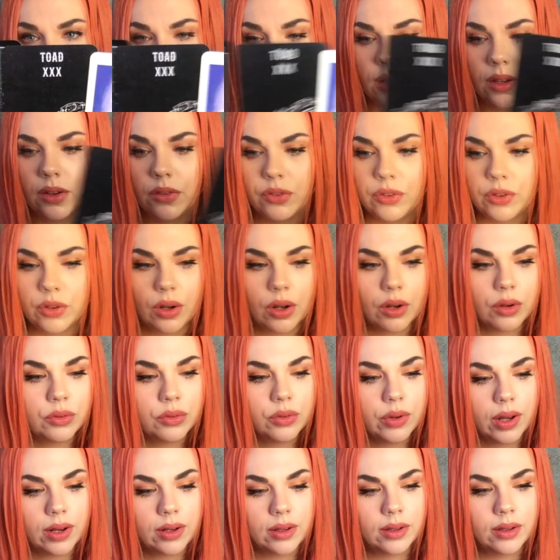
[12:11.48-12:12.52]
If you are
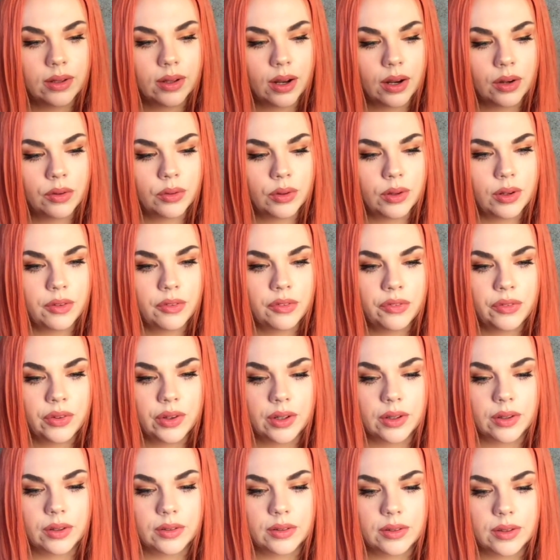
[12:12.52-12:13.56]
ready, I really
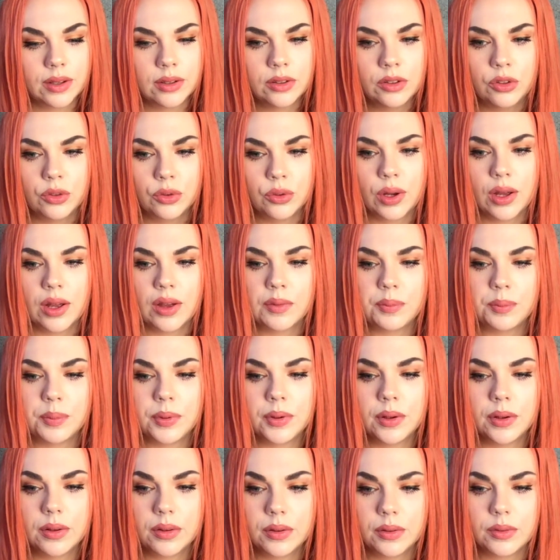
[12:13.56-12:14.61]
feel that you have
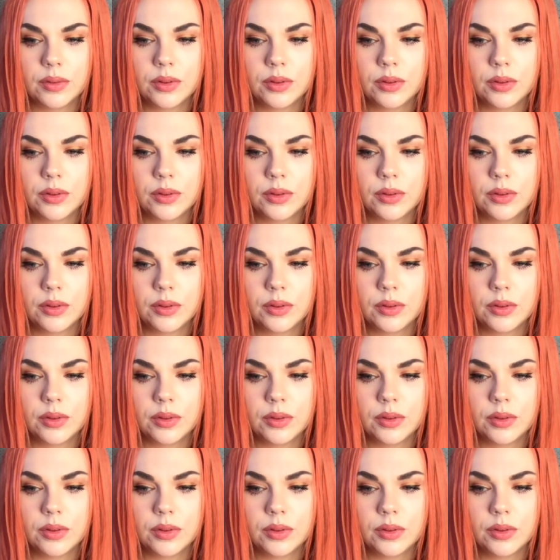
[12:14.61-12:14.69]
been,